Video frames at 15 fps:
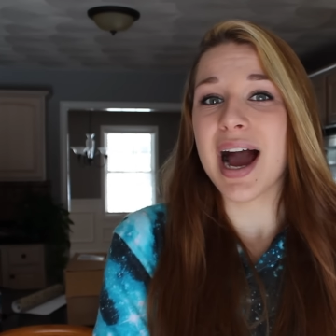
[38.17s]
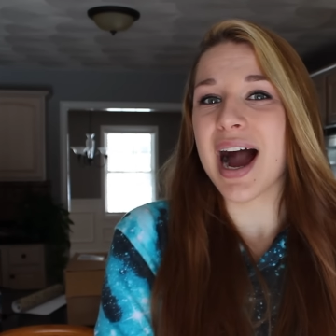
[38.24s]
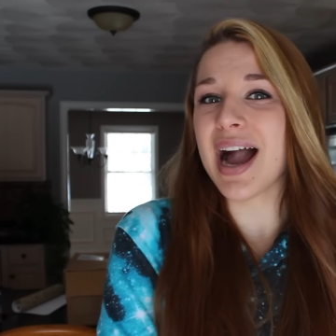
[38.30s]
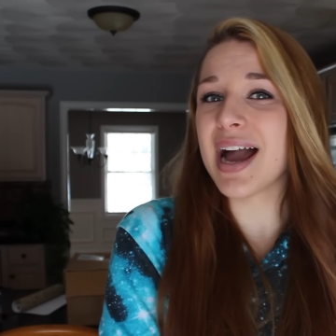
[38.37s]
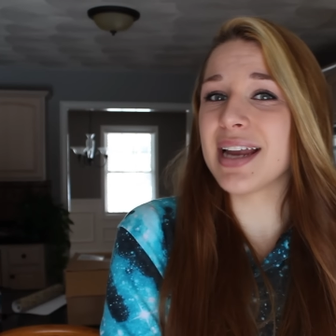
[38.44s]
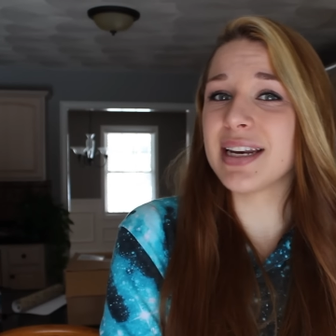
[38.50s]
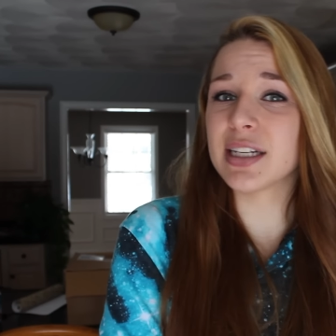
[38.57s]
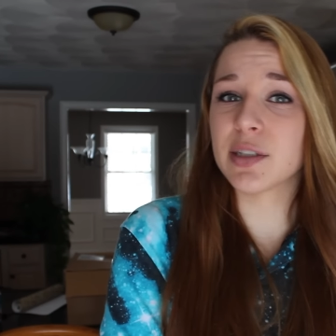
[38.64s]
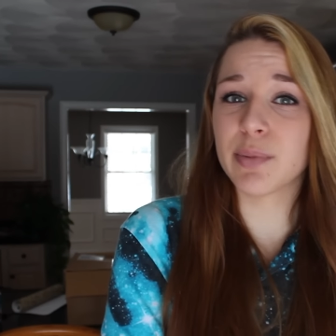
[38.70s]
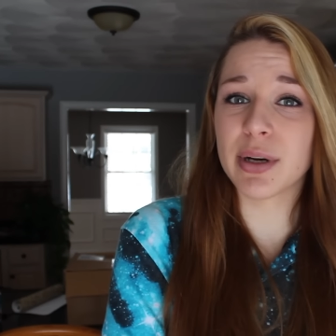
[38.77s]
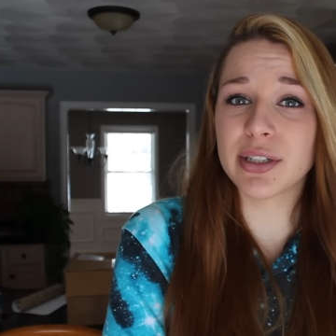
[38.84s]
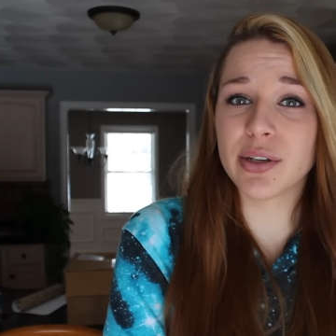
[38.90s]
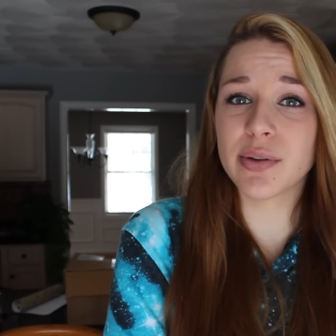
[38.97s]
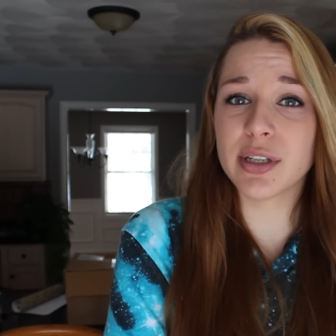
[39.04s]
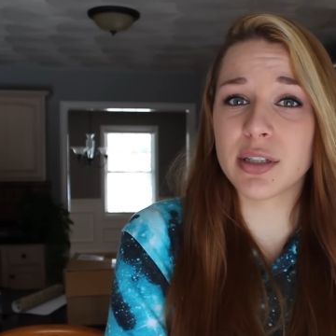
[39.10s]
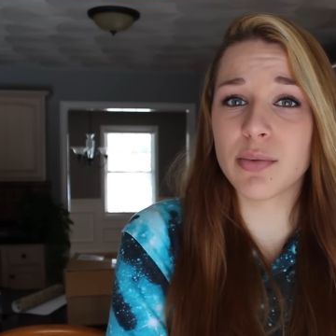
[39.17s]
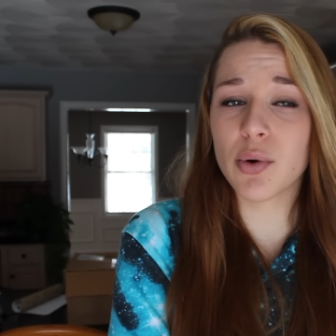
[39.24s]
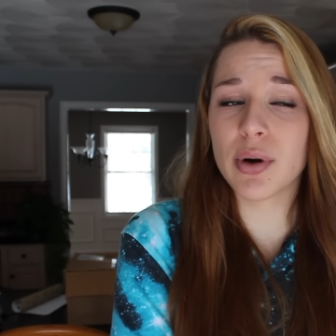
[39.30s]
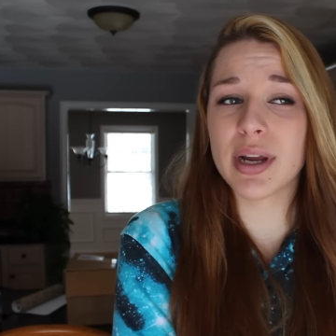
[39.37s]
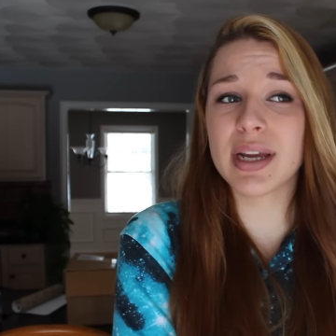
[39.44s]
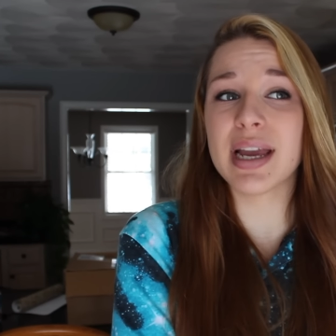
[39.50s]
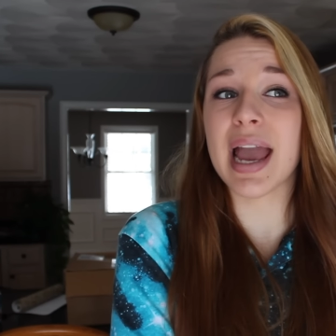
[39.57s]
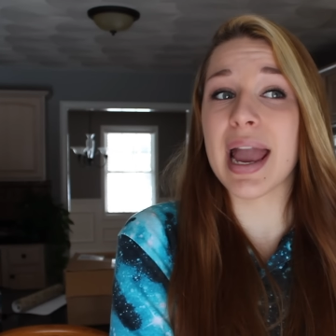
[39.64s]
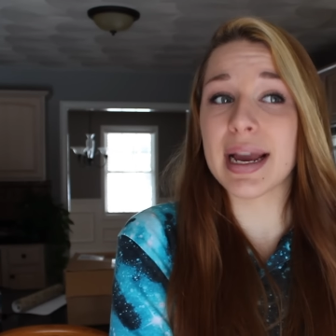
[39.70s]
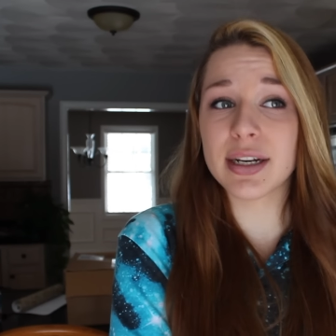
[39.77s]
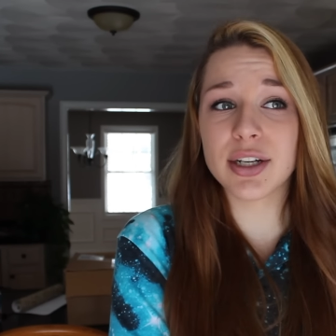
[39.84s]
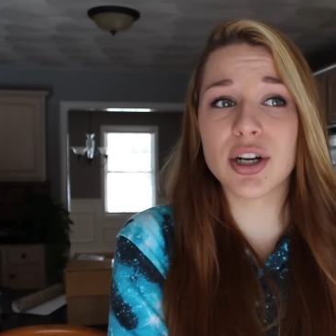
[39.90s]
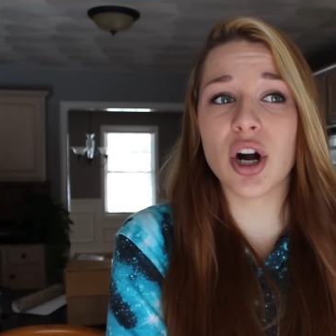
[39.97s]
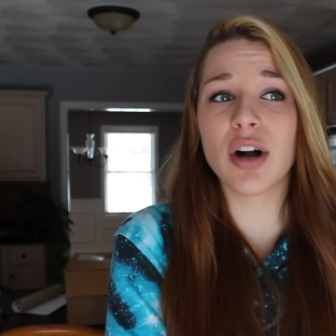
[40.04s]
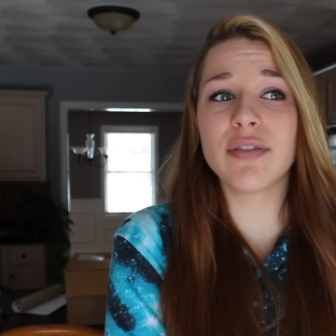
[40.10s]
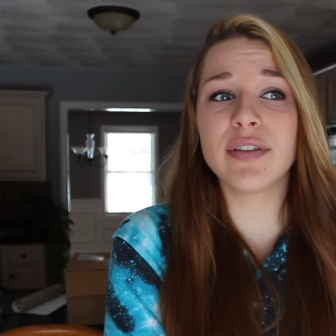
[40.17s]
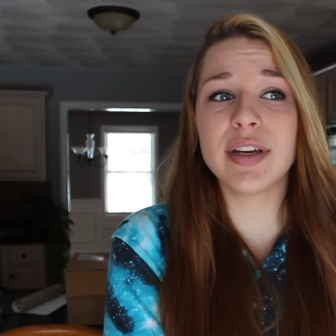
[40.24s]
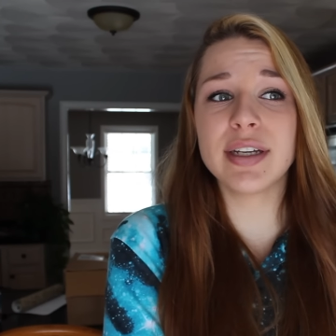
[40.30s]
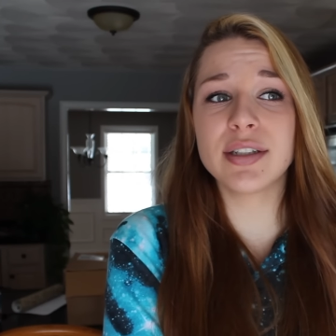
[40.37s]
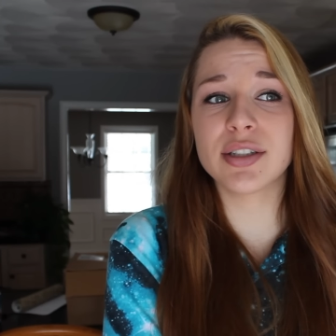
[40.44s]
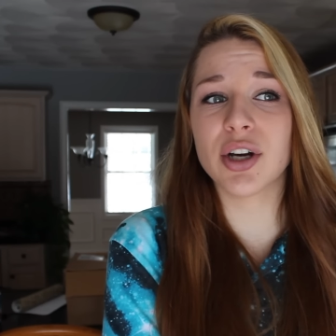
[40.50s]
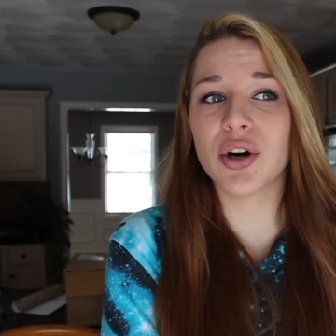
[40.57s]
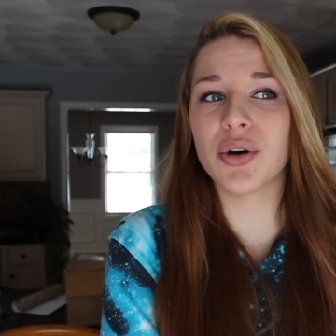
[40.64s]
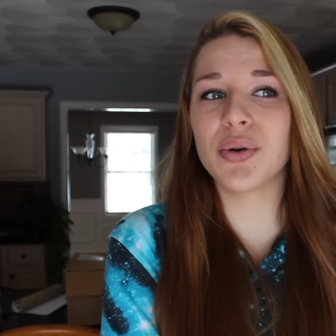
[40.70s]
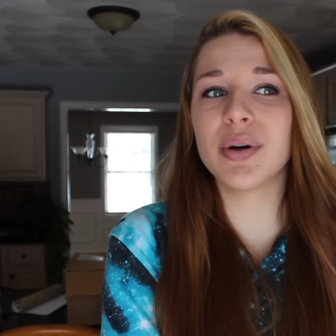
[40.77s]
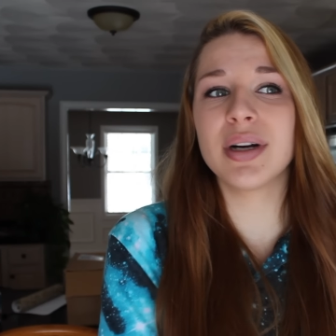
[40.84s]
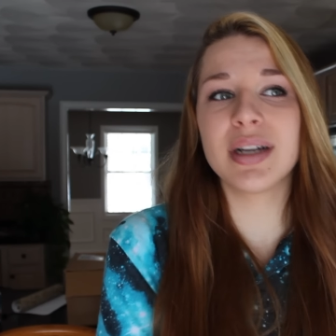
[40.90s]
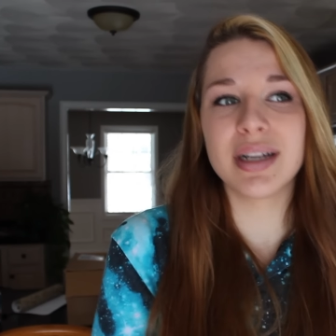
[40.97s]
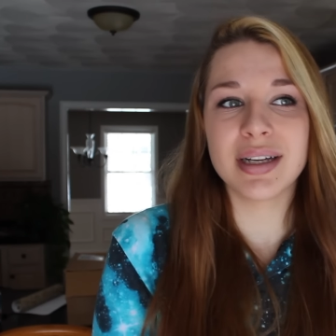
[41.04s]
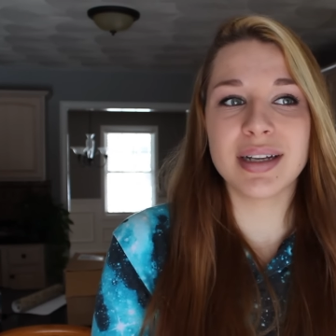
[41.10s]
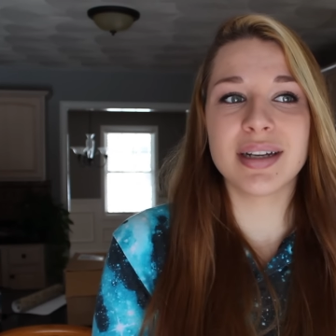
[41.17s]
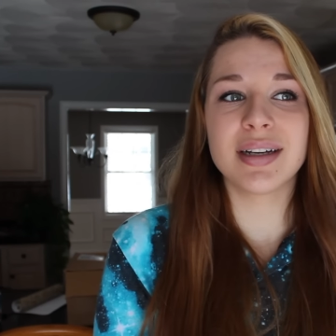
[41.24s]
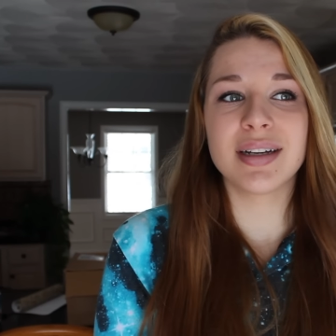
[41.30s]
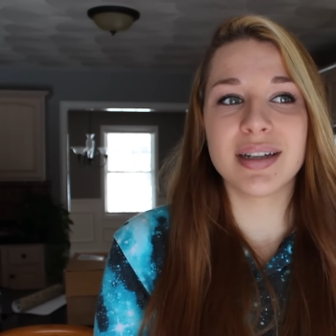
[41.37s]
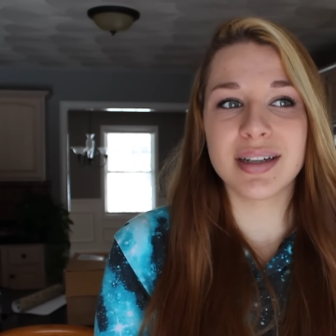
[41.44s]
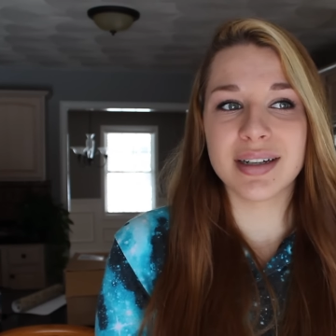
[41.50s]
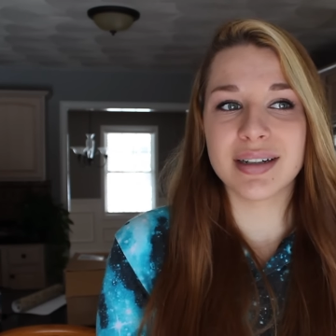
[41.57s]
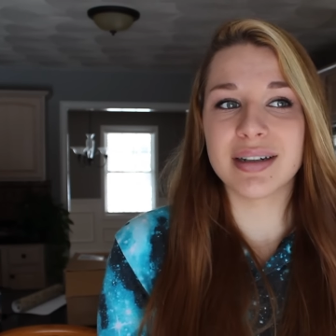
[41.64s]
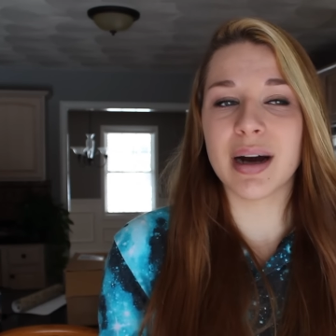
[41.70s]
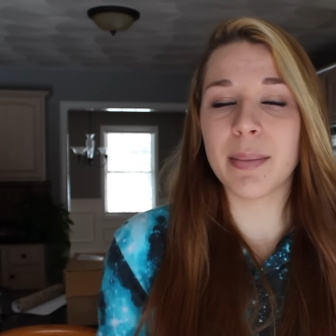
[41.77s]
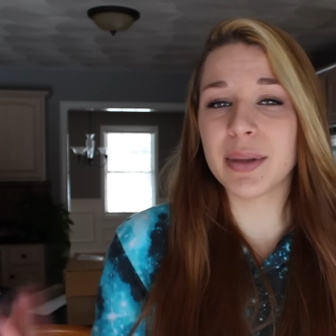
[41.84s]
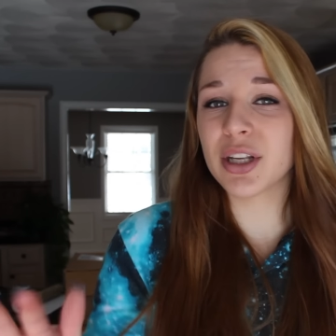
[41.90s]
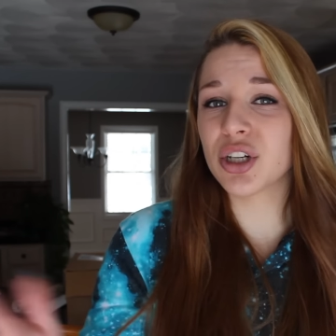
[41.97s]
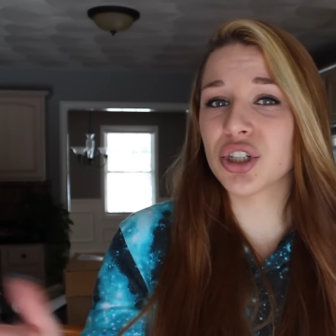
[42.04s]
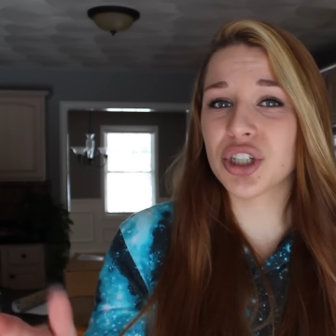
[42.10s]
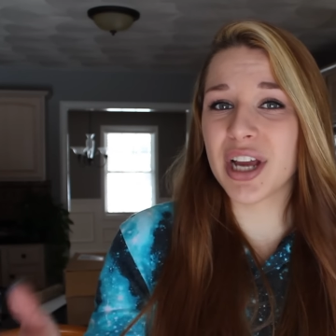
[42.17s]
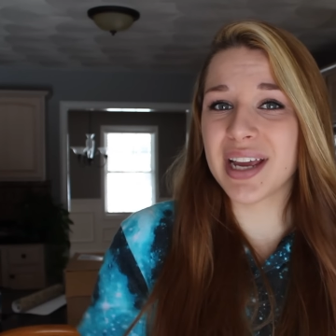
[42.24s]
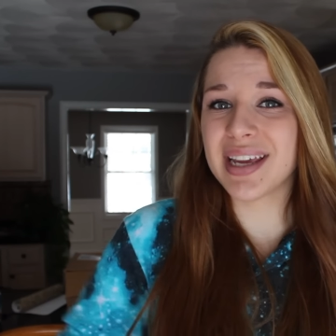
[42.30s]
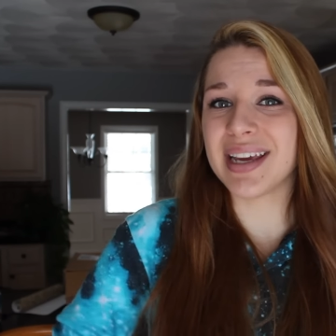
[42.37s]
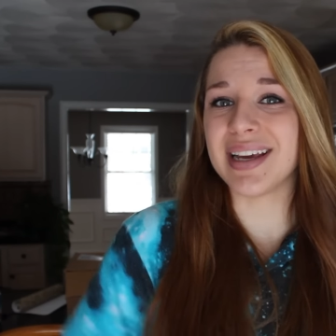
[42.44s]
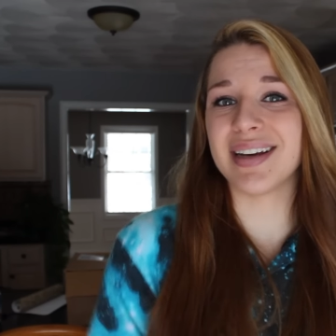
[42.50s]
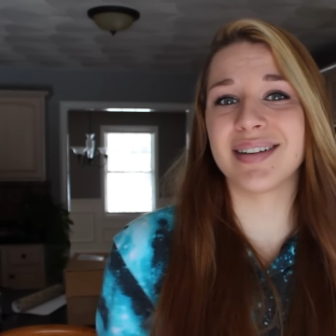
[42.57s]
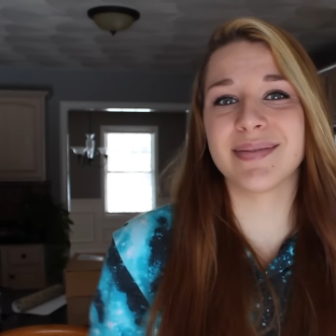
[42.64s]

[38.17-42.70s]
I had an espresso this morning and a coffee, so I'm a little shaky.